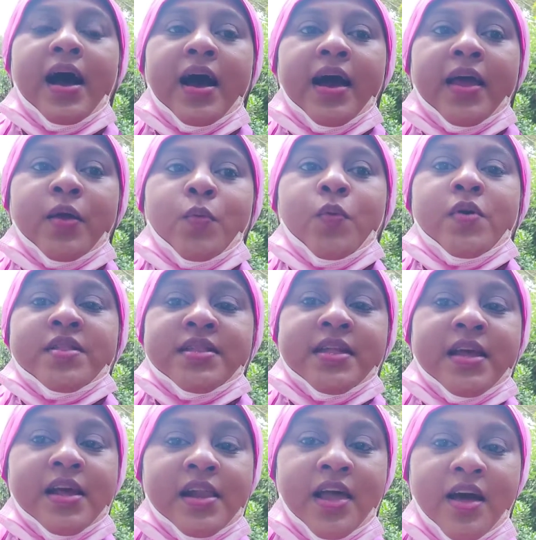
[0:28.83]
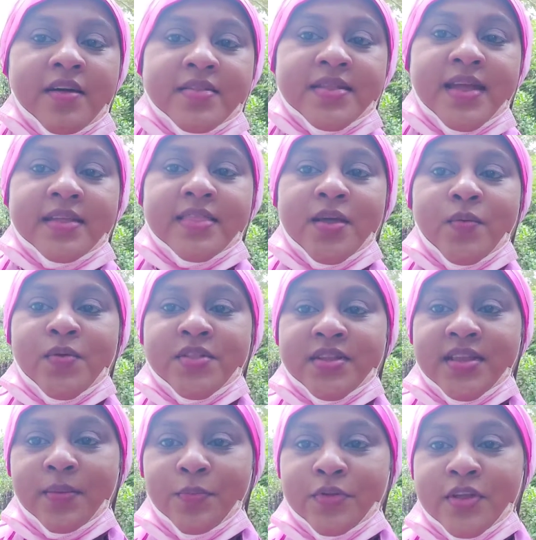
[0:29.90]
I was in class and there was
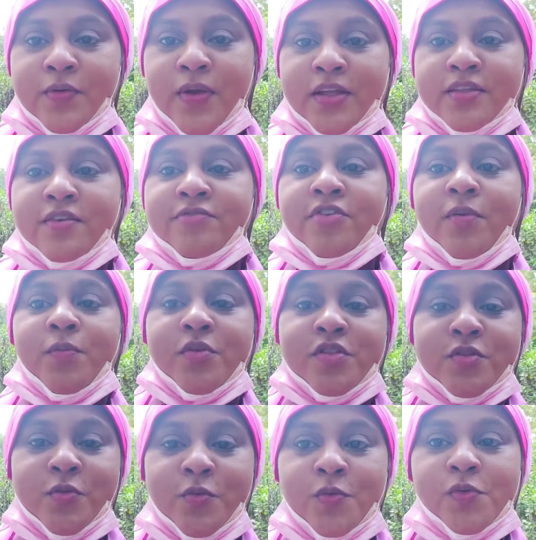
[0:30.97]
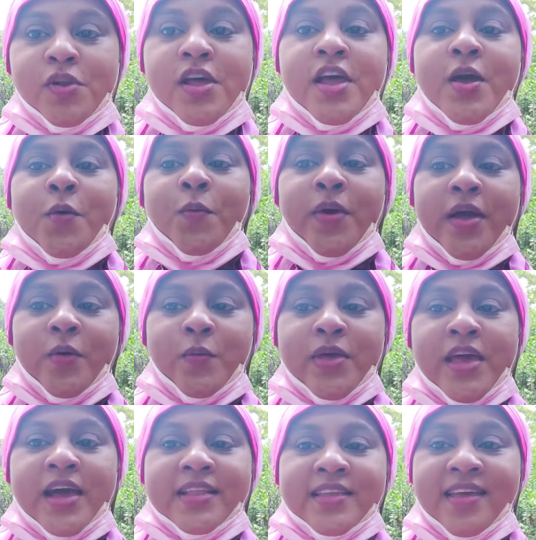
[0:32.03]
a deputy rector from a school where
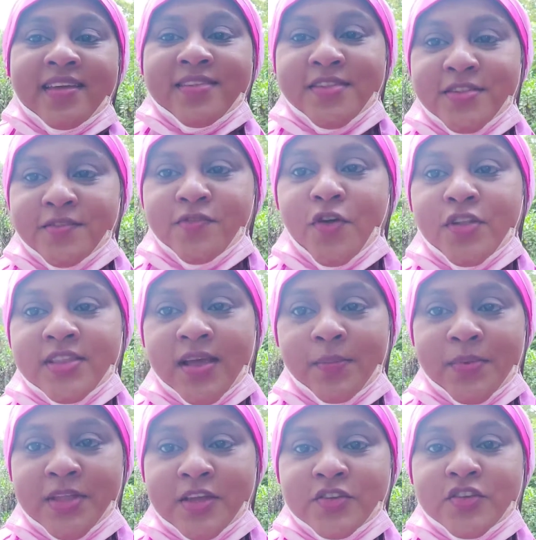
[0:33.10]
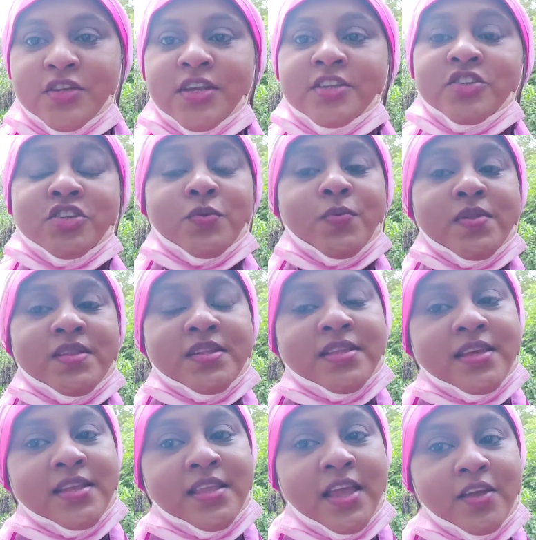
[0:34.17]
we had cases of contamination and she was
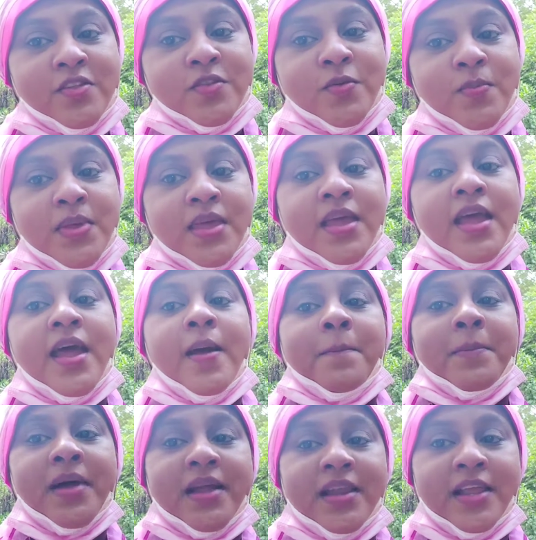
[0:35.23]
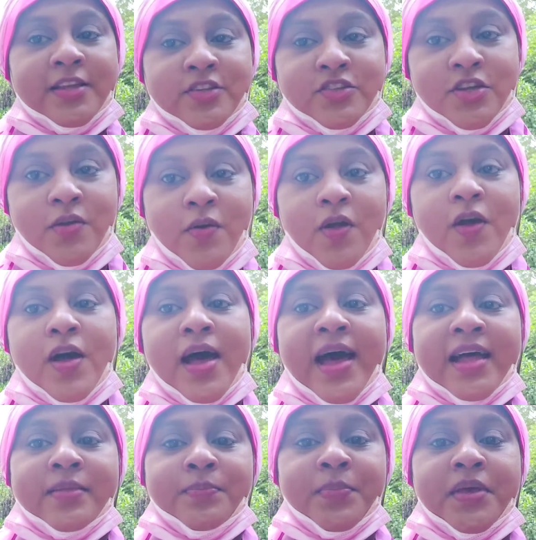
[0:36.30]
sitting next to me. My lecturer
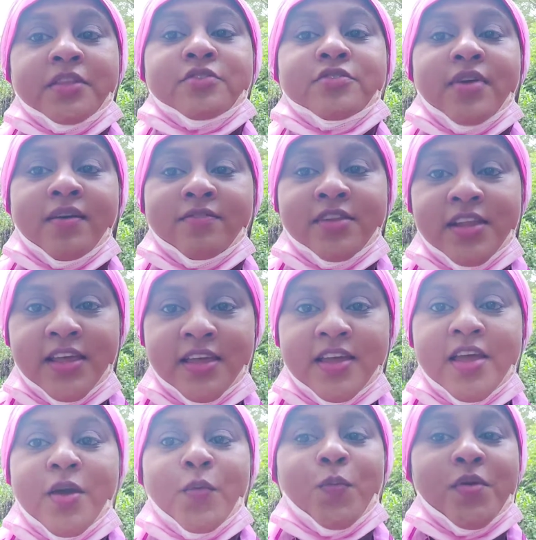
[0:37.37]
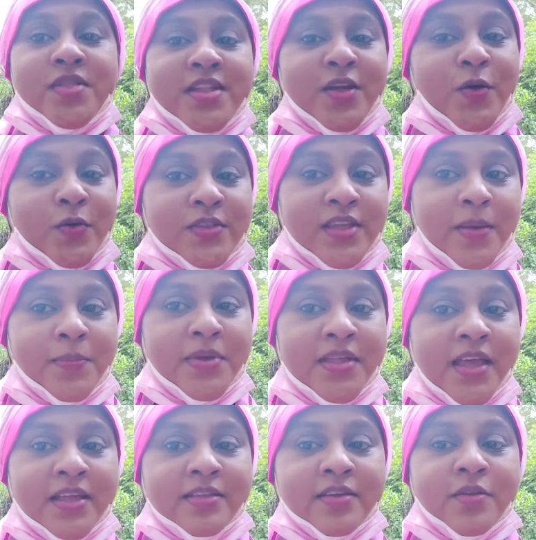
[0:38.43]
had been traveling. Was he
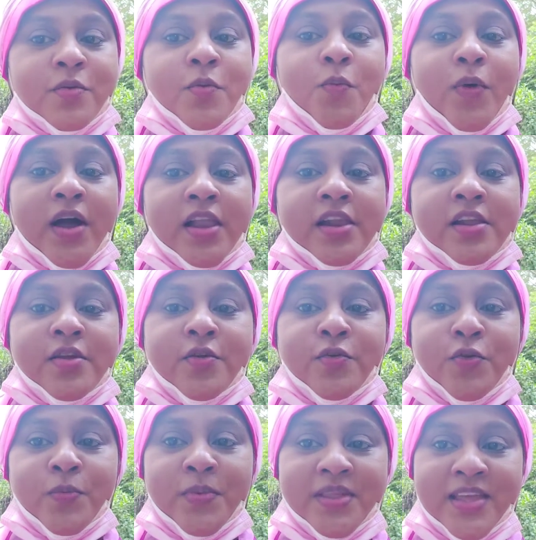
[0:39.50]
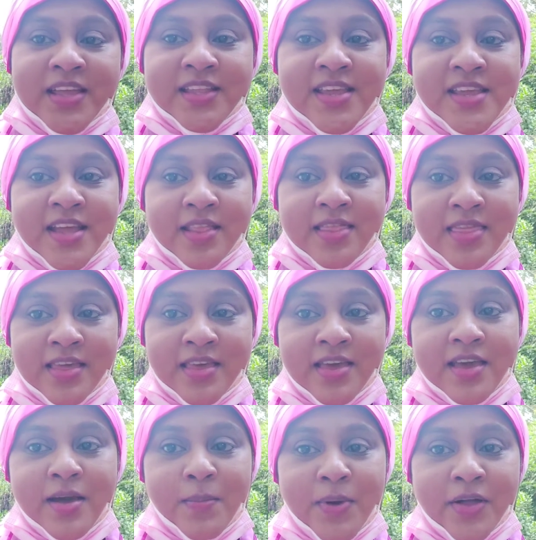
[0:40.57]
contaminated? While ruminating and
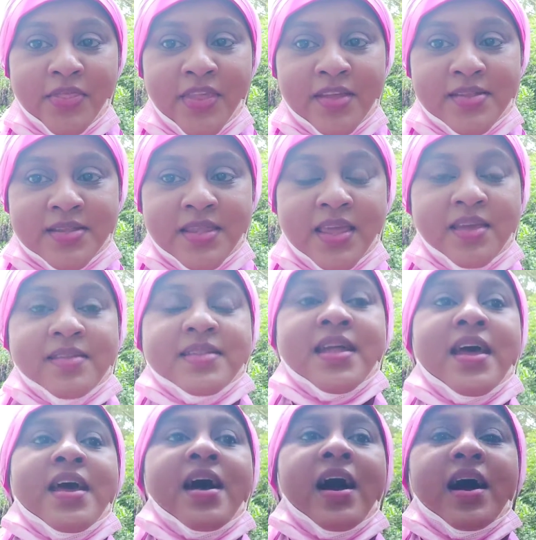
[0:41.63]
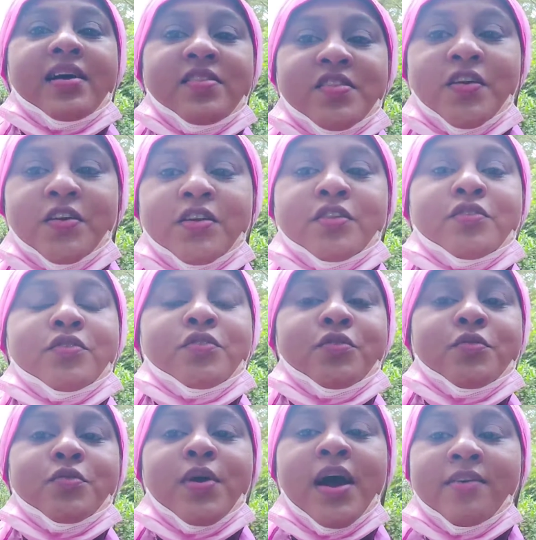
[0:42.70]
thinking about these things, I started
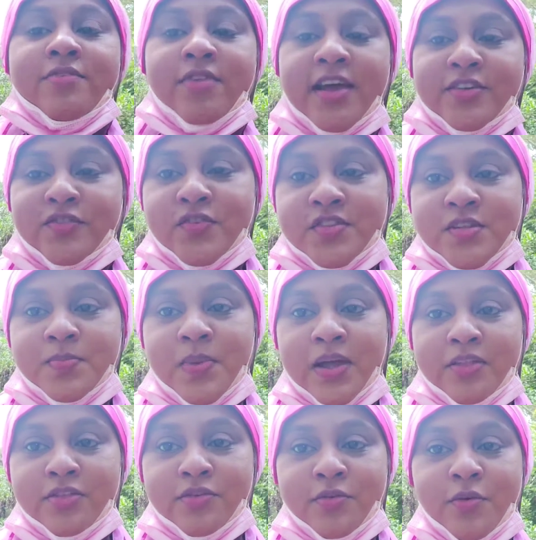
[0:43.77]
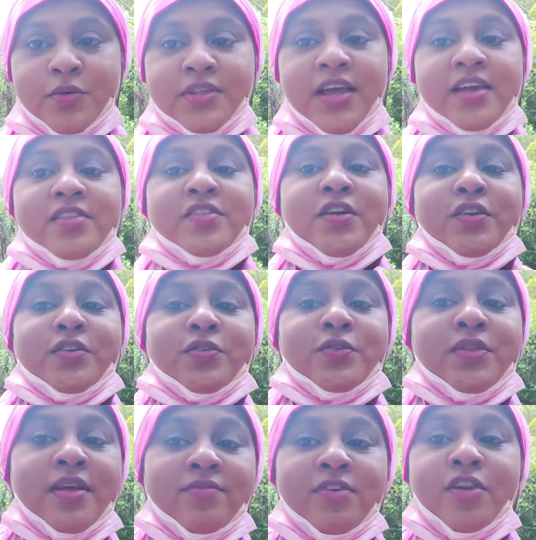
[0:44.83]
to have rashes in my throat. I started
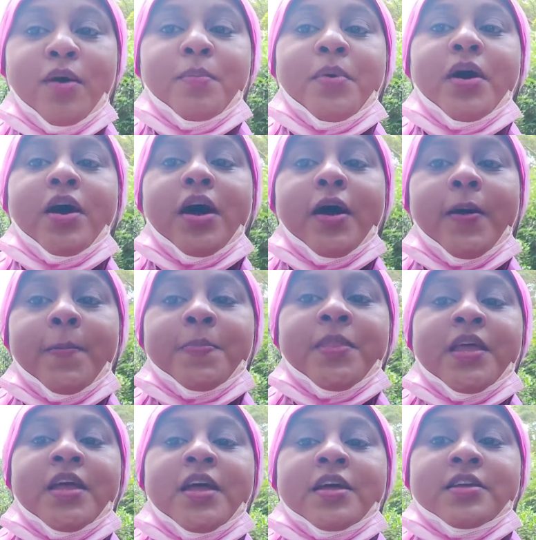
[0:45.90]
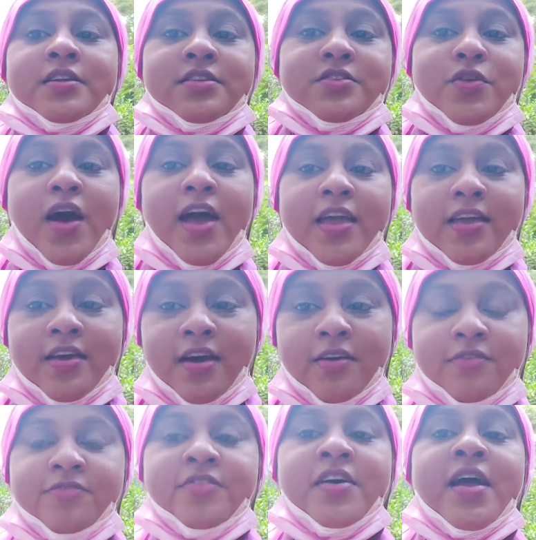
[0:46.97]
to develop dry
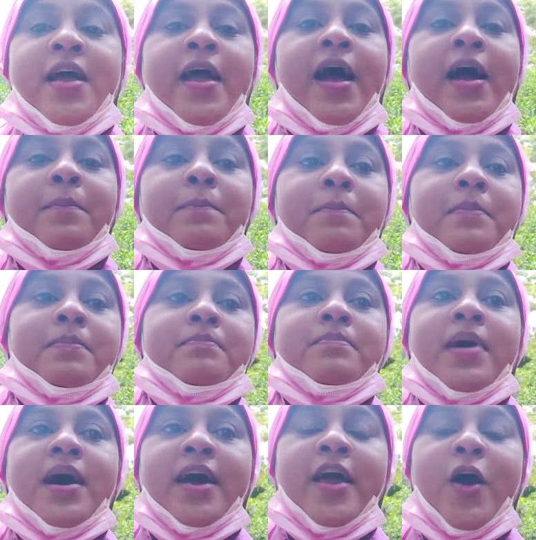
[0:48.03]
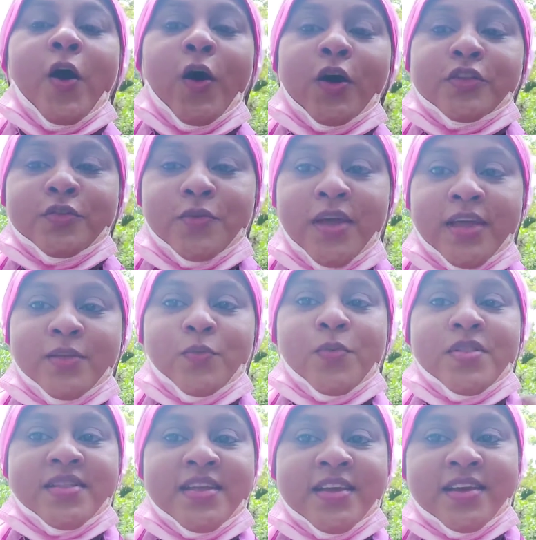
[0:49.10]
cough. My heart rate
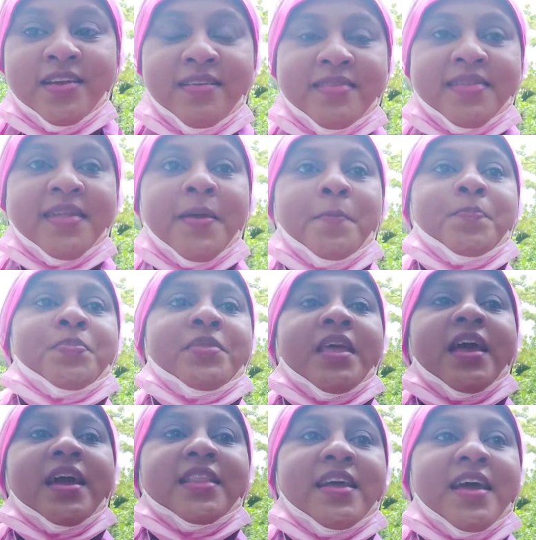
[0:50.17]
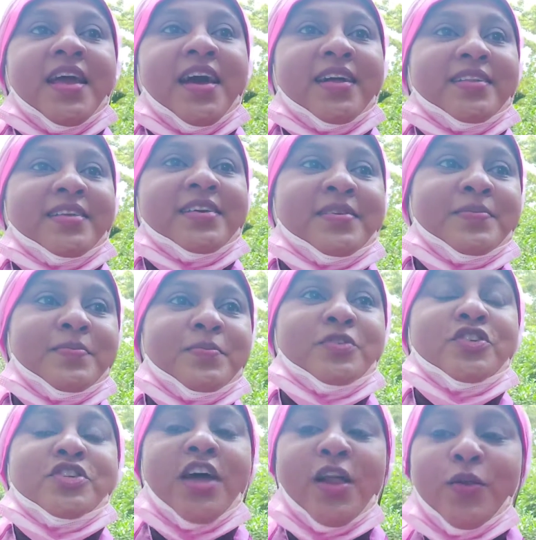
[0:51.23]
was increasing and I had
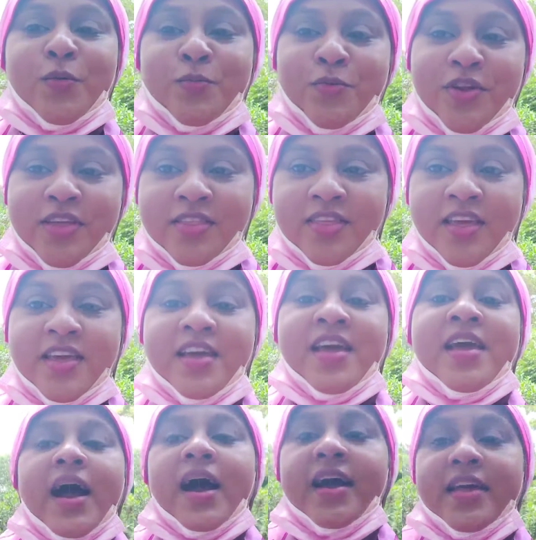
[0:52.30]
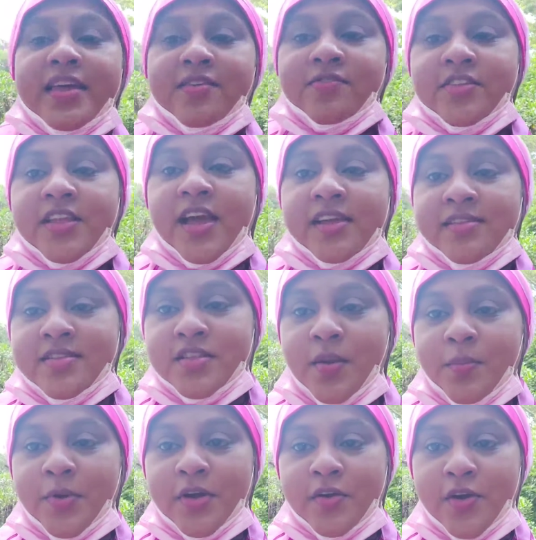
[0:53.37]
shallow breathing. I even had
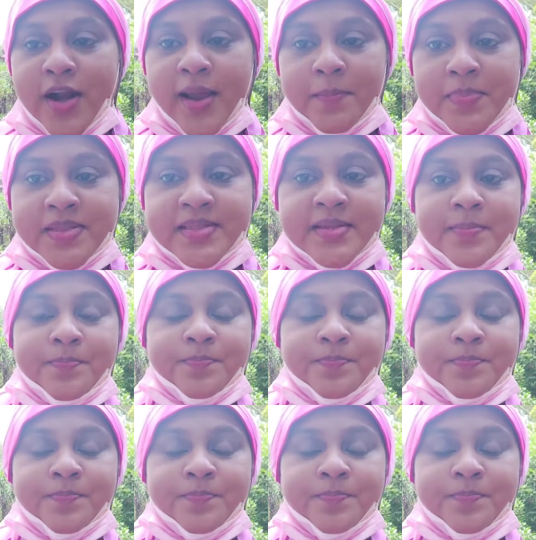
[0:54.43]
stomach cramps.